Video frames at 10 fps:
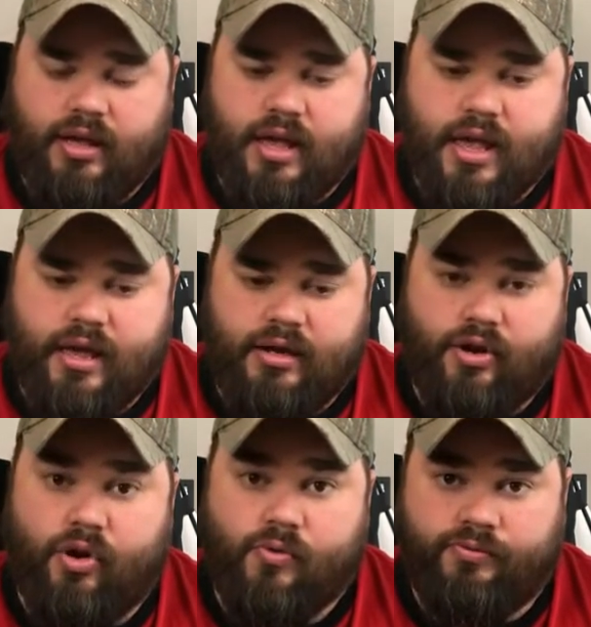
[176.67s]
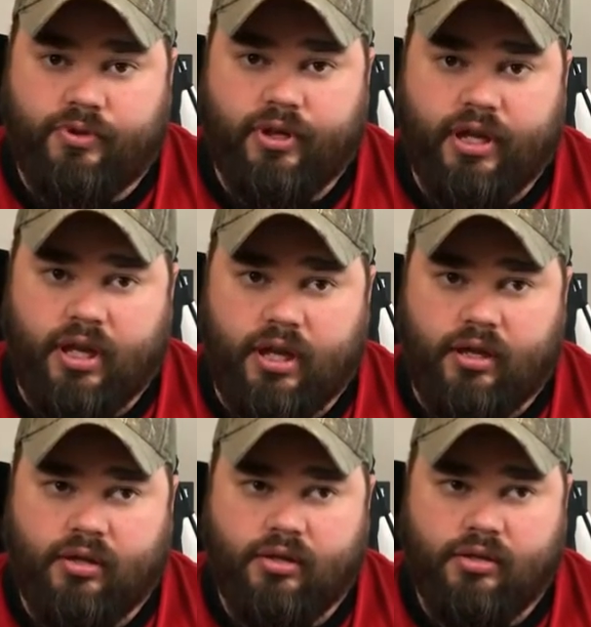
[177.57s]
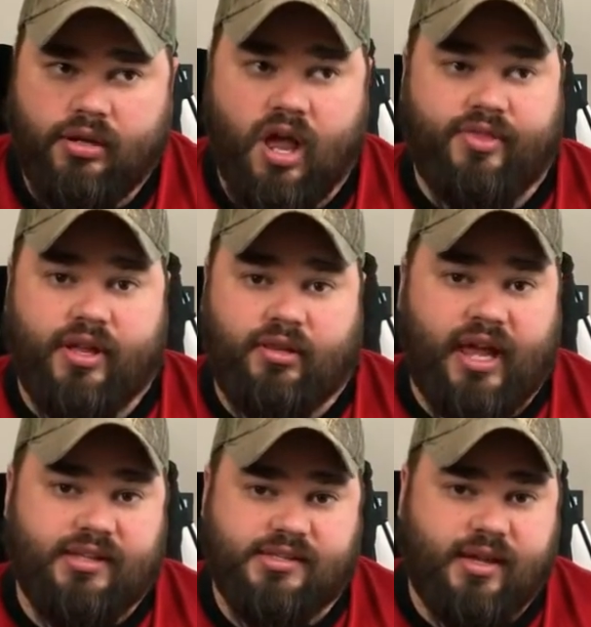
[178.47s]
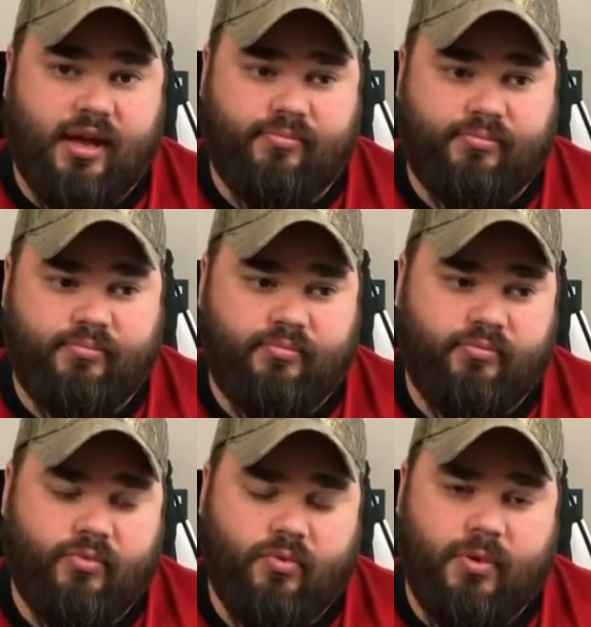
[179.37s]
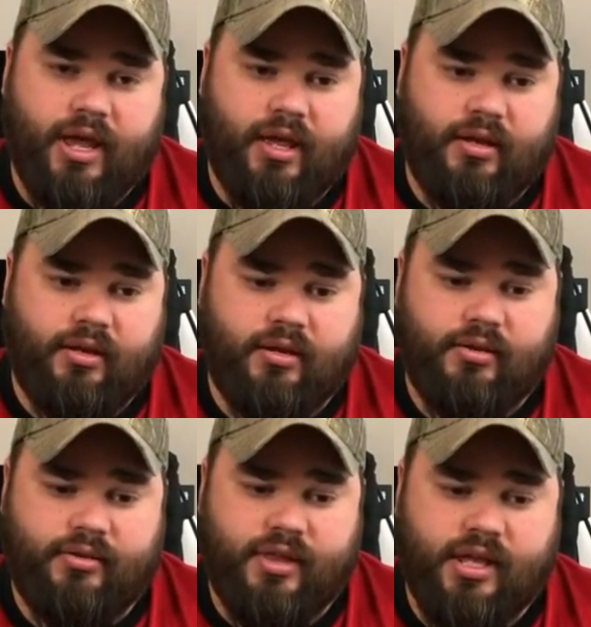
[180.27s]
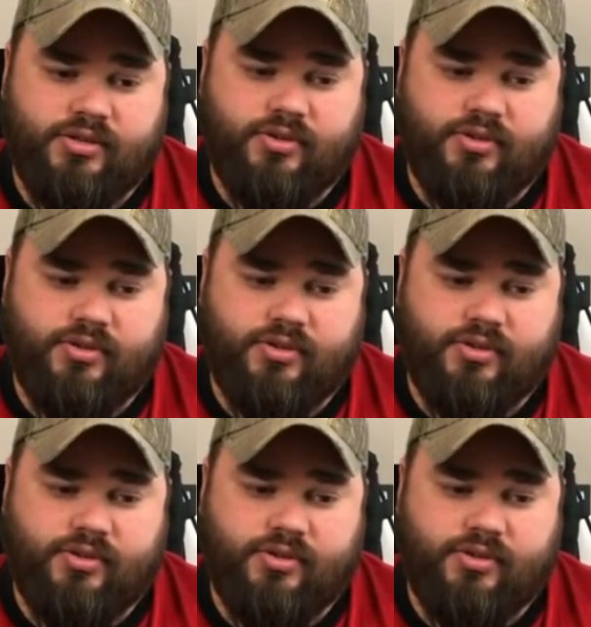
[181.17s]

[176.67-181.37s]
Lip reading: and hopefully nothing lights up when they